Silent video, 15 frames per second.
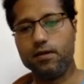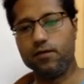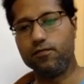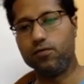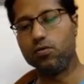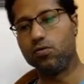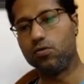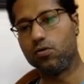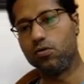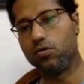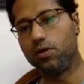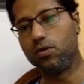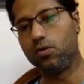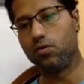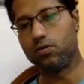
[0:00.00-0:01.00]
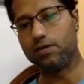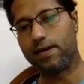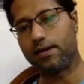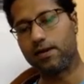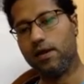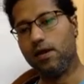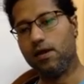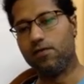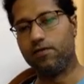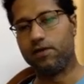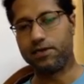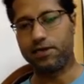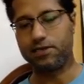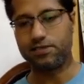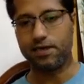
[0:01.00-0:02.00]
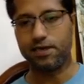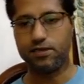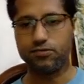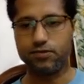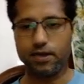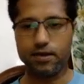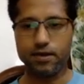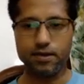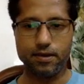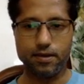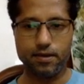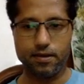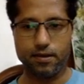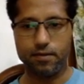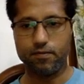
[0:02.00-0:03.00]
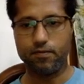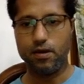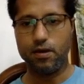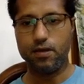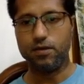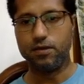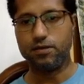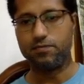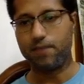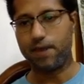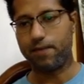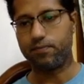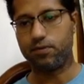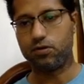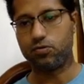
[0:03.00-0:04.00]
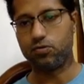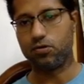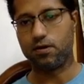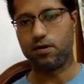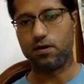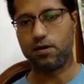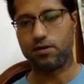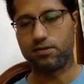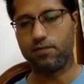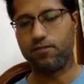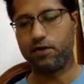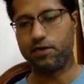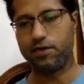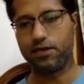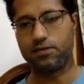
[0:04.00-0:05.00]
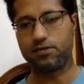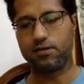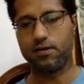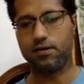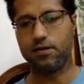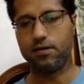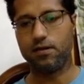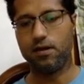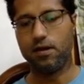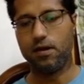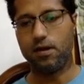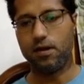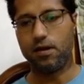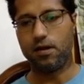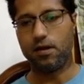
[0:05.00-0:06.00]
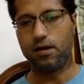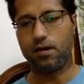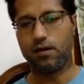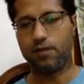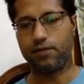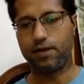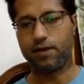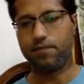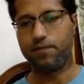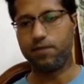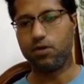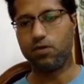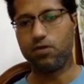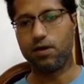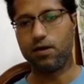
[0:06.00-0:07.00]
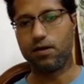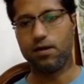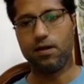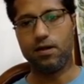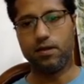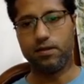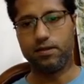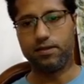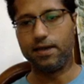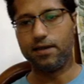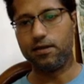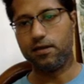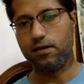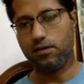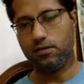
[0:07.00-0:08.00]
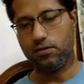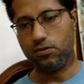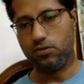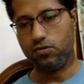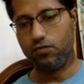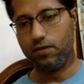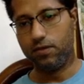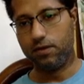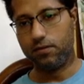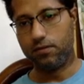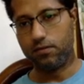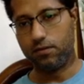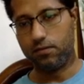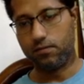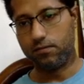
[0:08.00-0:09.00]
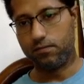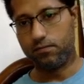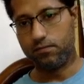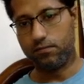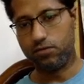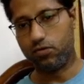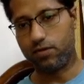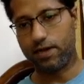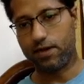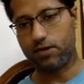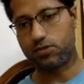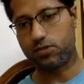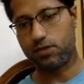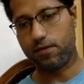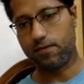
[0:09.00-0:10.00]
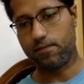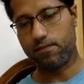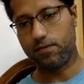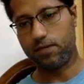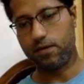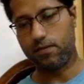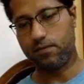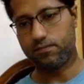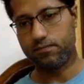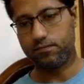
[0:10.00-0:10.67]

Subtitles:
you only know that vertex A in triangle A is mapped to some vertex in triangle PQR, then you cannot say about